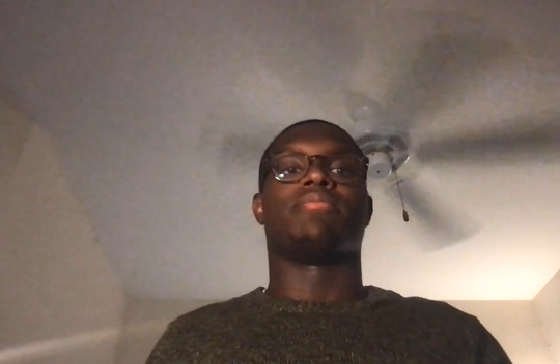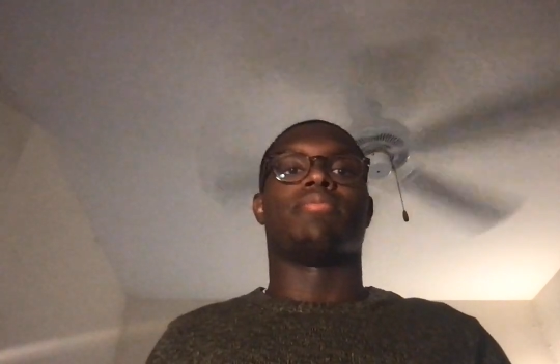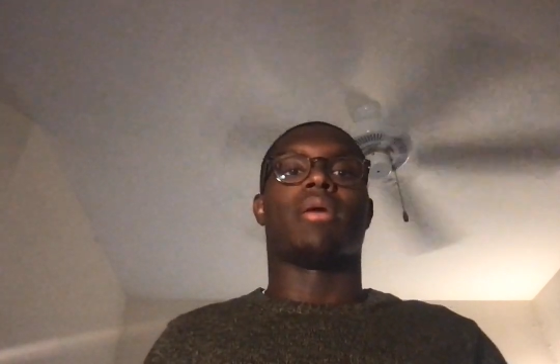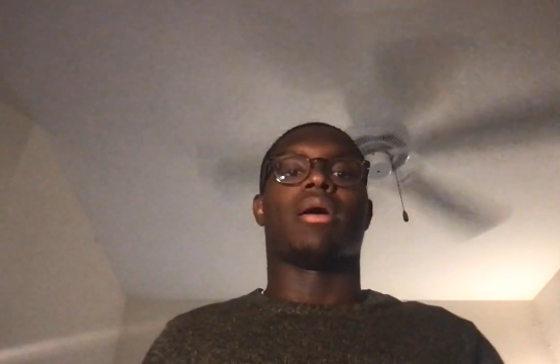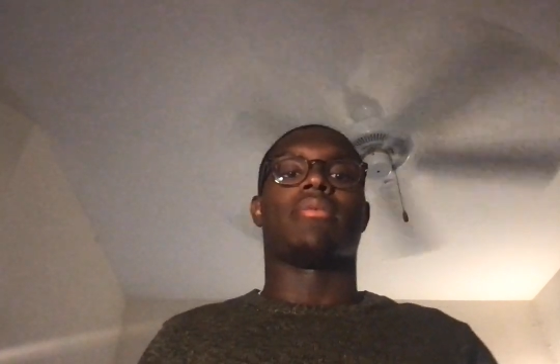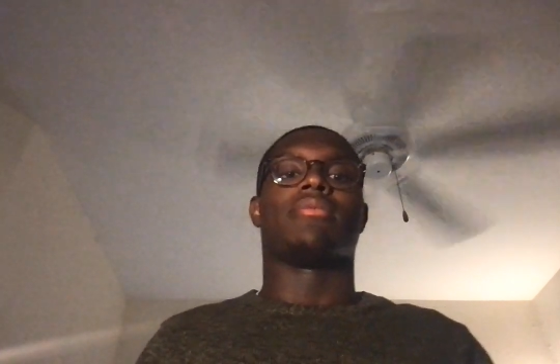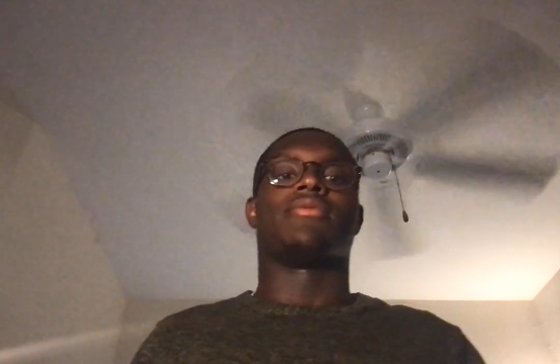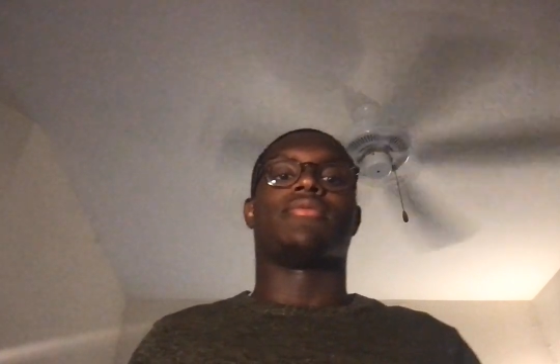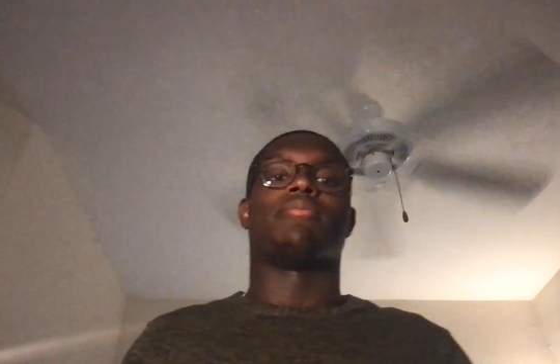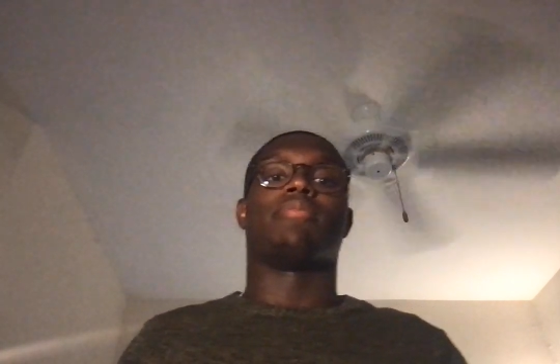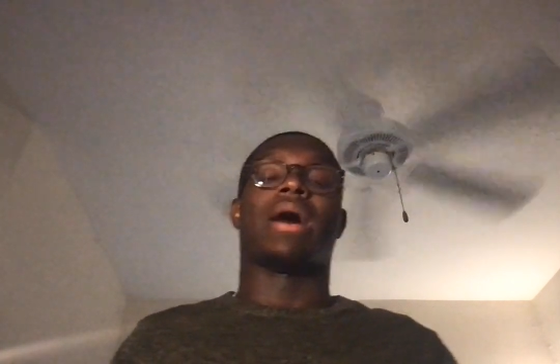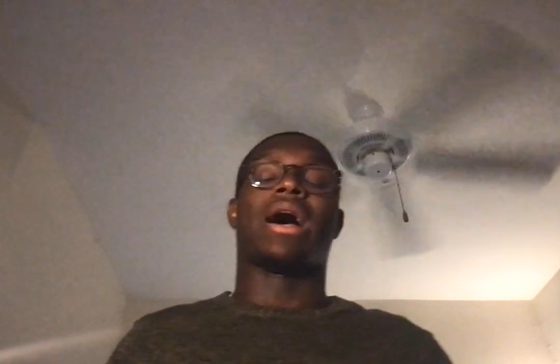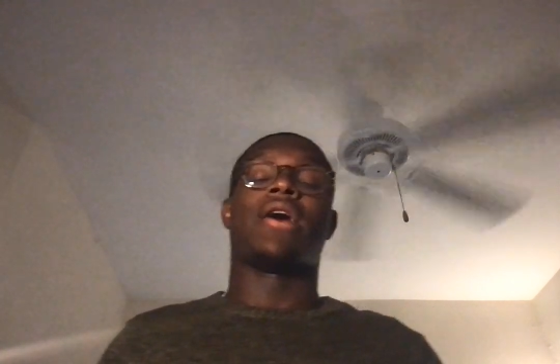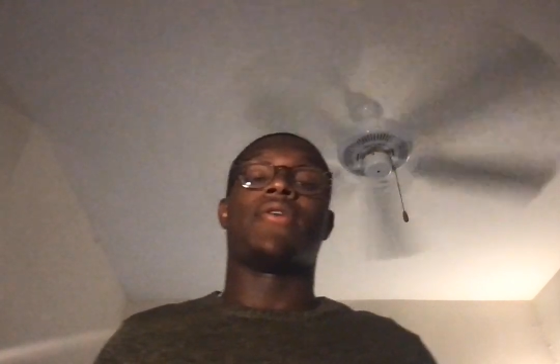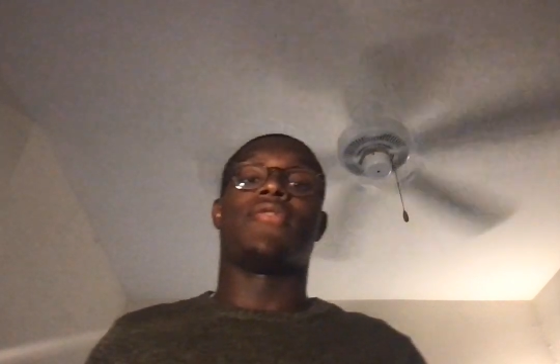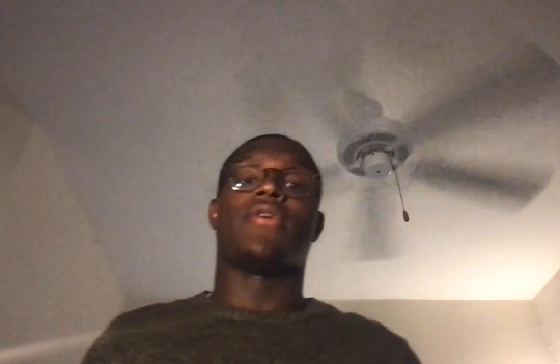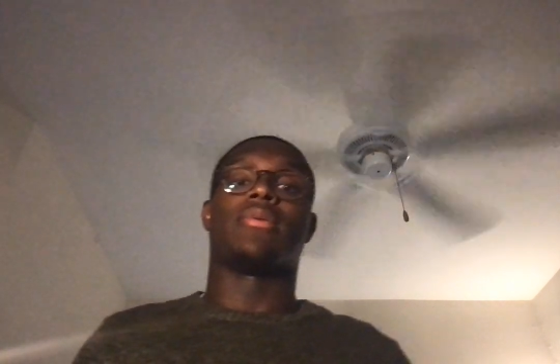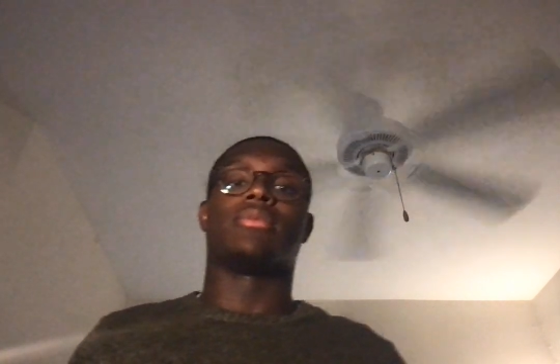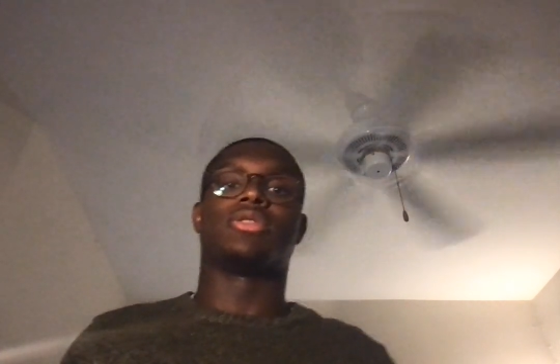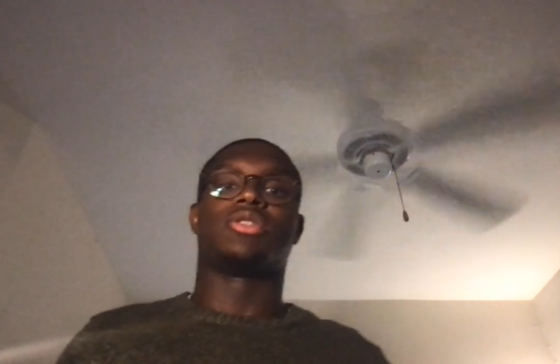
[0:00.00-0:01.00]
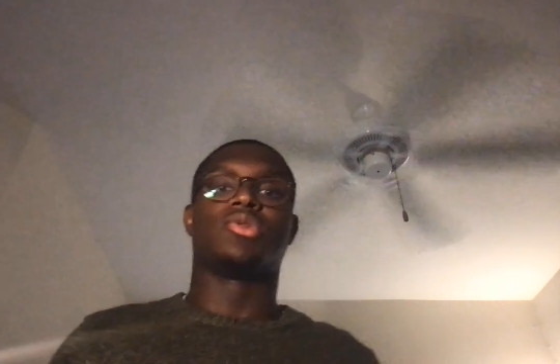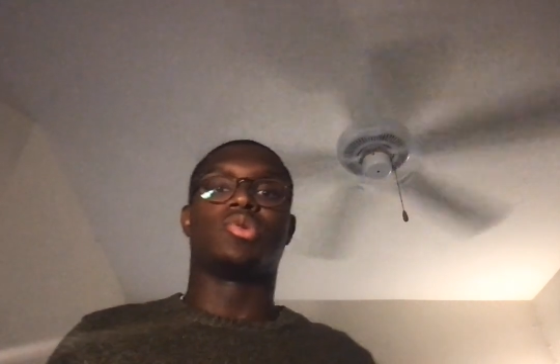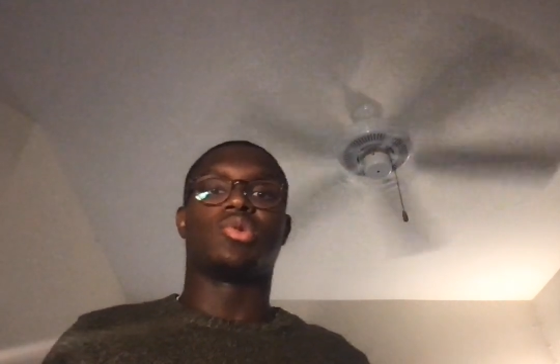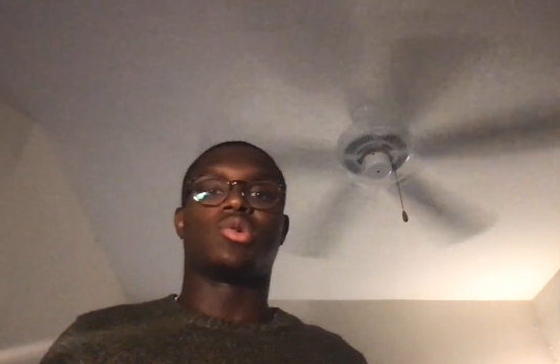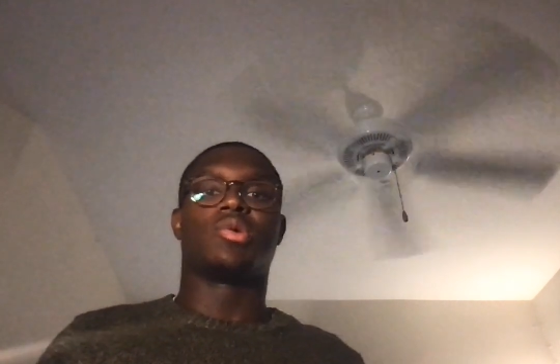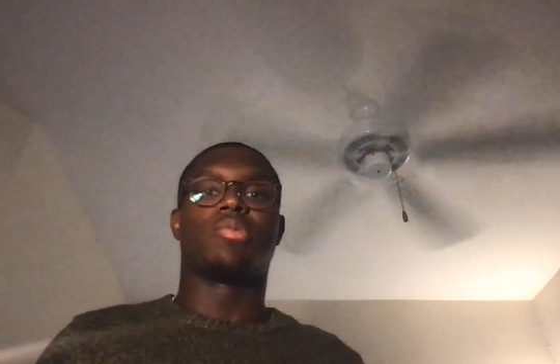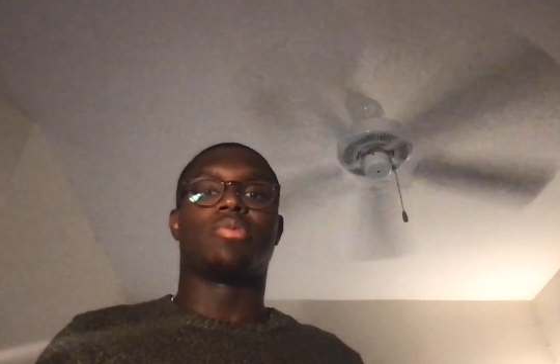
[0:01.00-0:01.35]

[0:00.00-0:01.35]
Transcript: biopharmaceutical